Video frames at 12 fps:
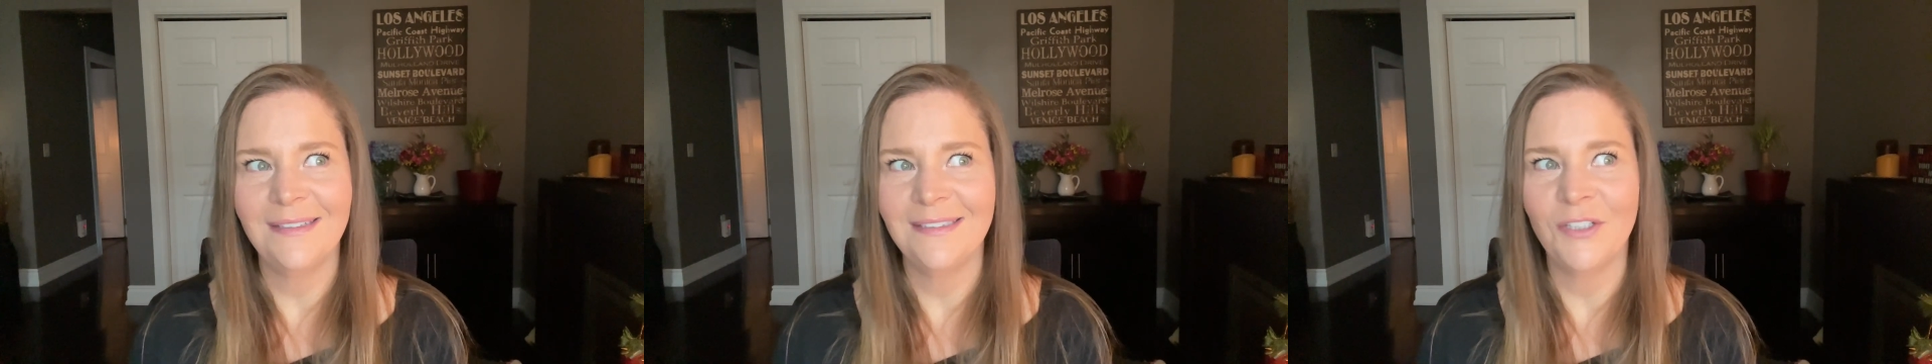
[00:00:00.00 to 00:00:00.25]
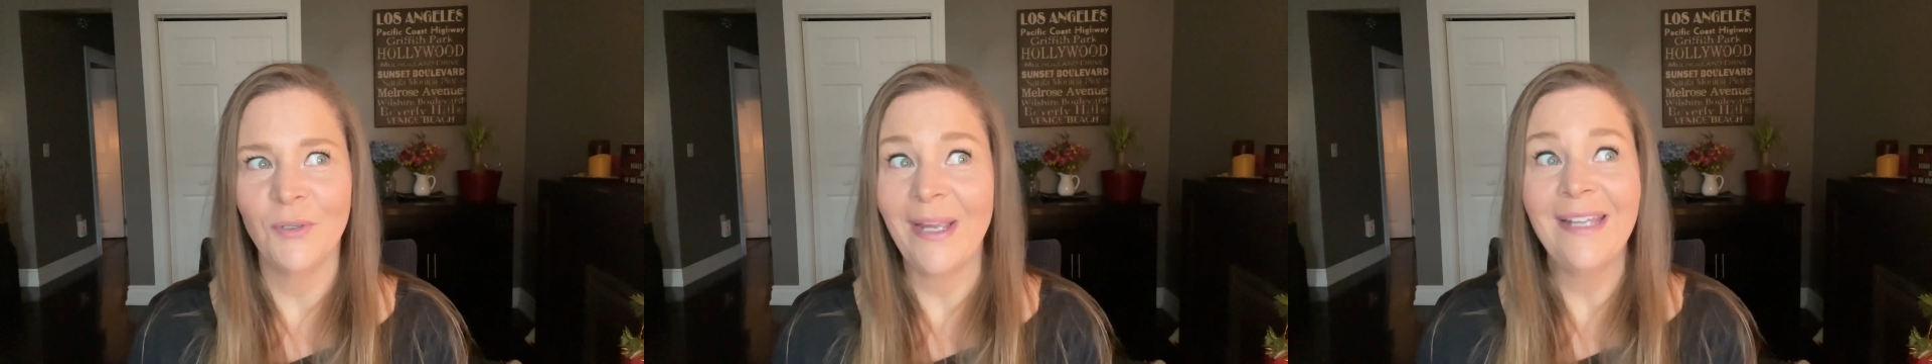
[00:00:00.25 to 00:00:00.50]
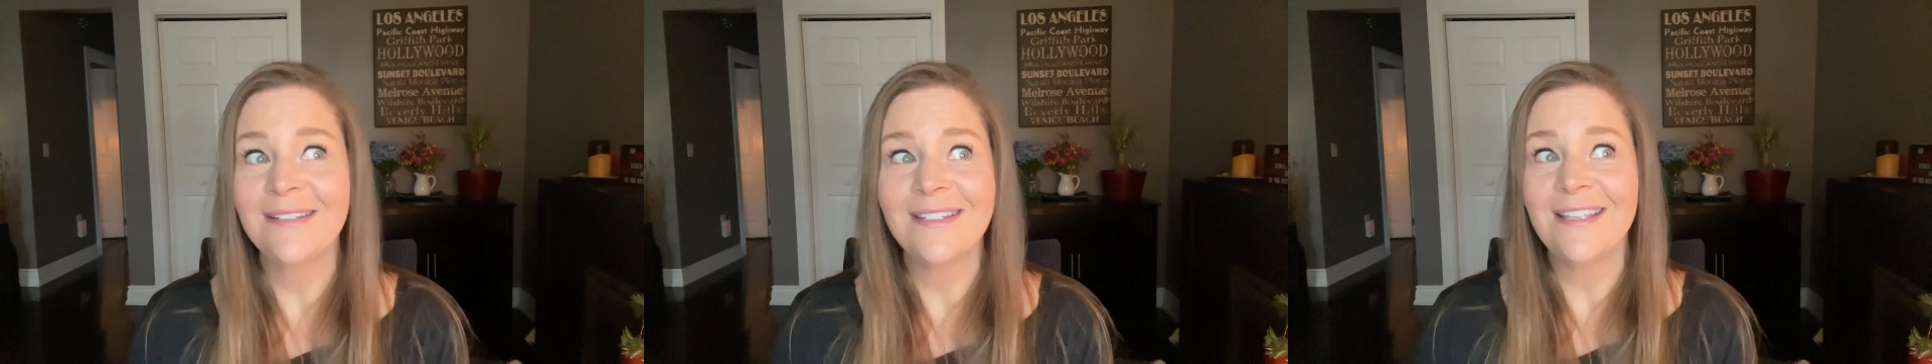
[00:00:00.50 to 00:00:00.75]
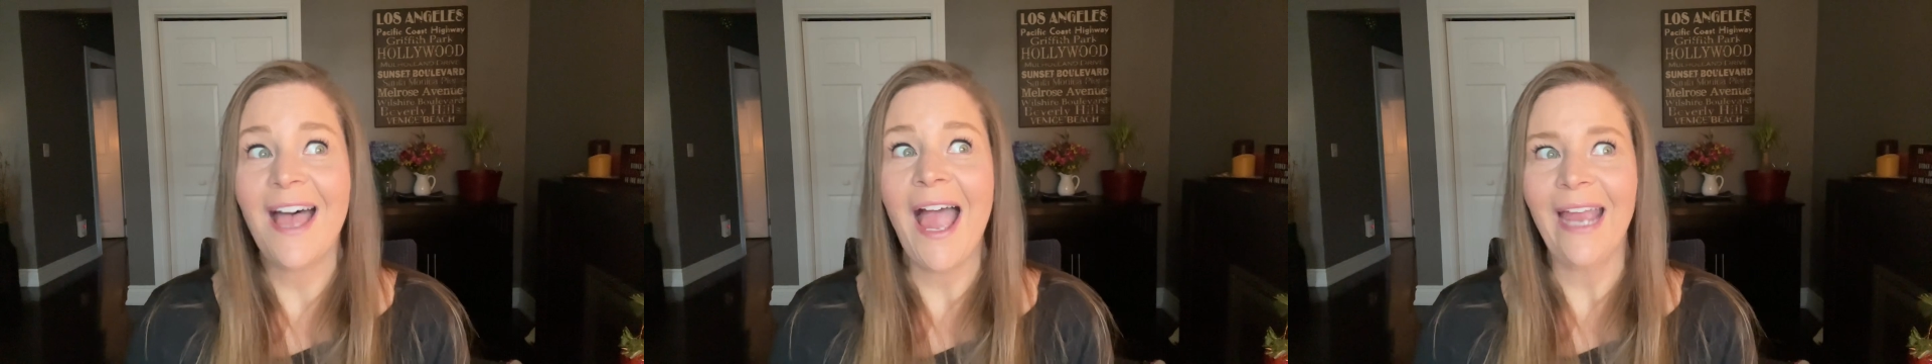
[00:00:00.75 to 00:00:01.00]
grand
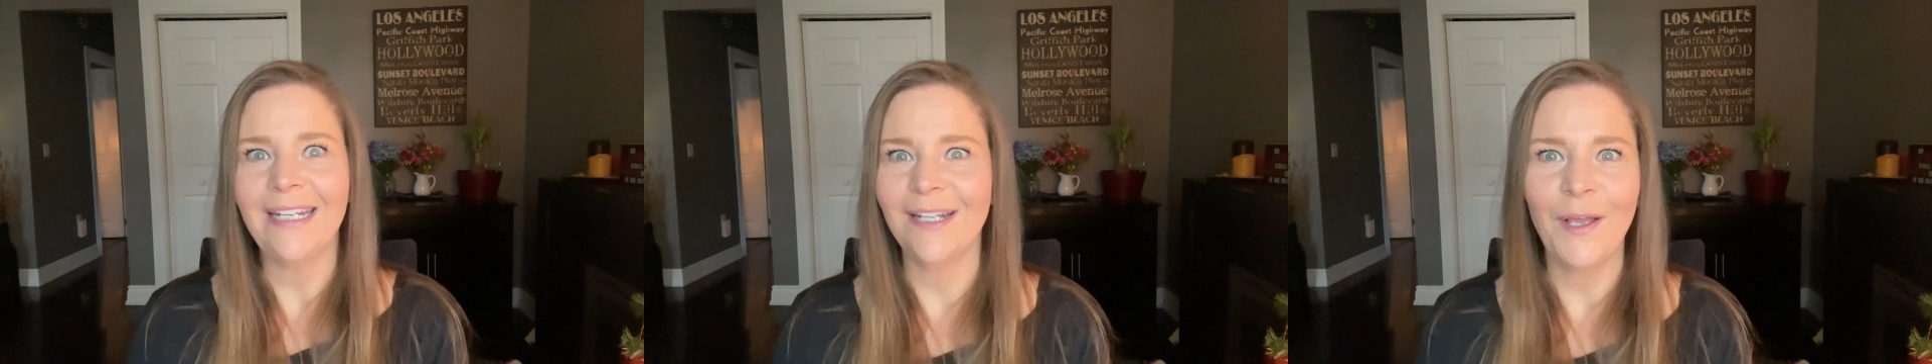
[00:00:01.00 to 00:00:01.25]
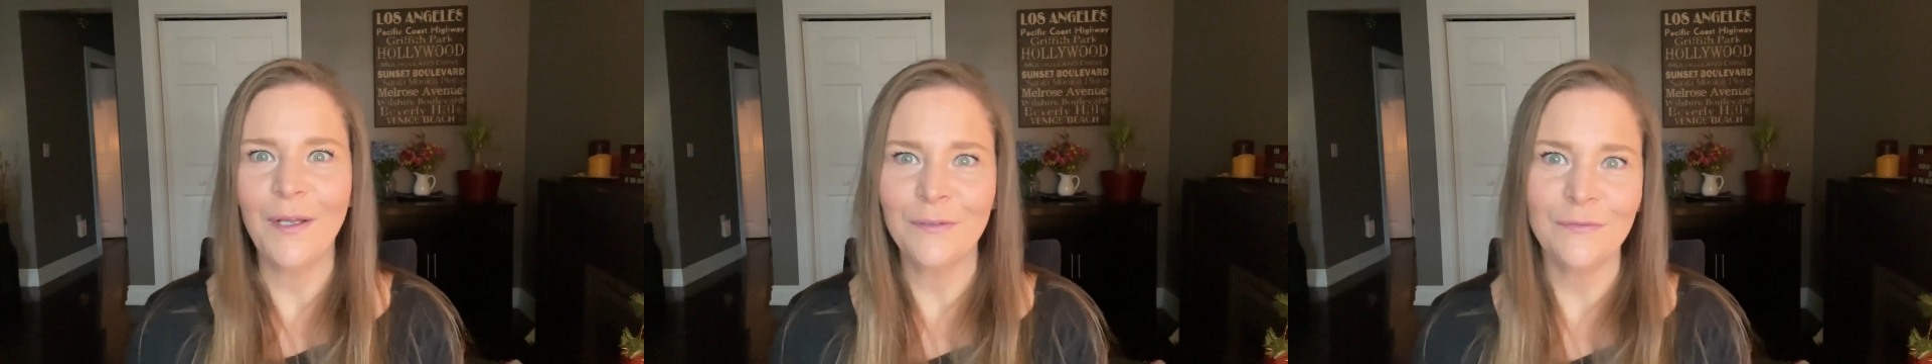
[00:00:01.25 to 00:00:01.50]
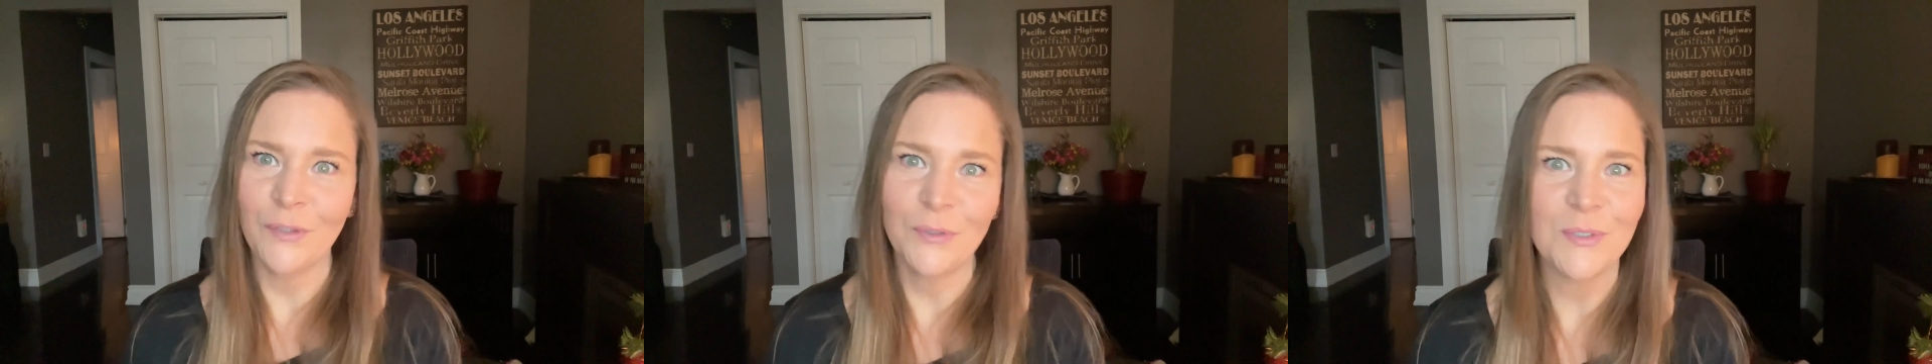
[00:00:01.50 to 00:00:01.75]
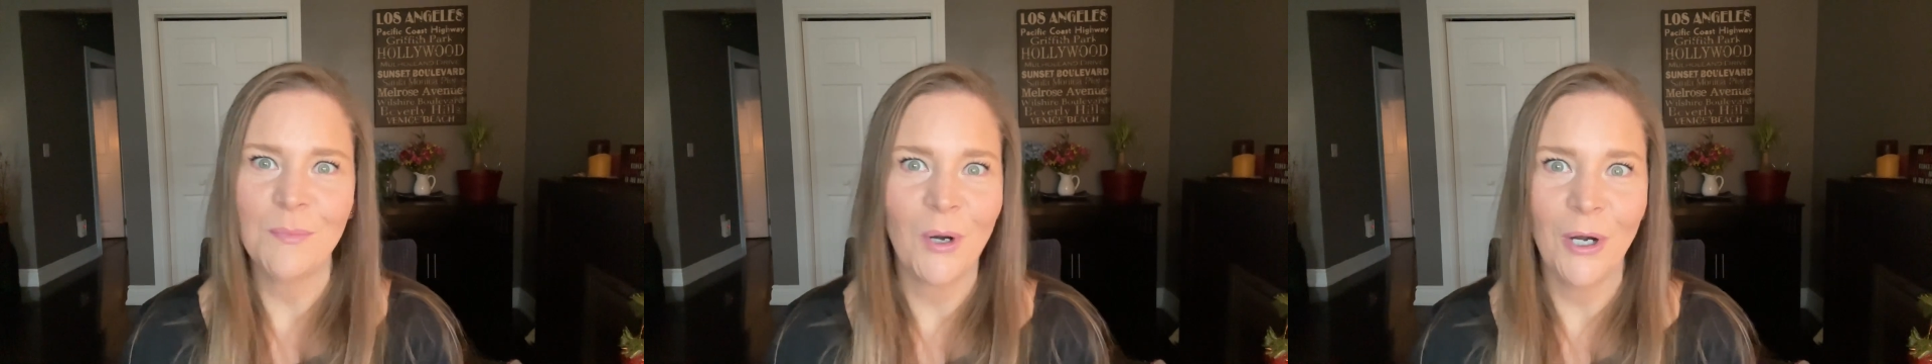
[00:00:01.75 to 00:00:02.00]
design of your
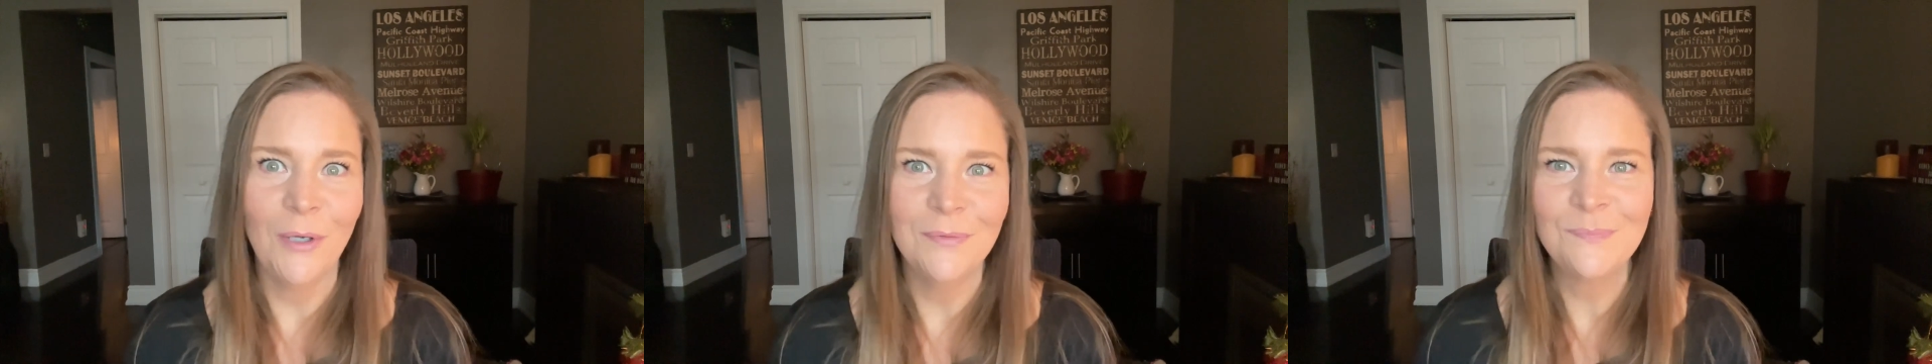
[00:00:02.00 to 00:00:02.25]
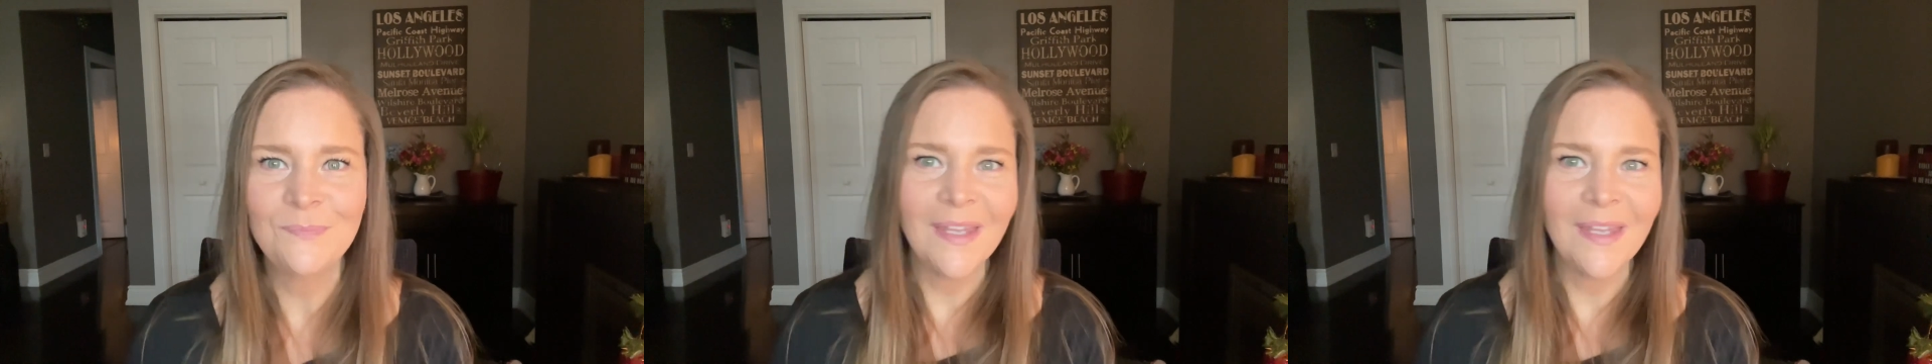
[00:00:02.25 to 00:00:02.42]
tomorrow.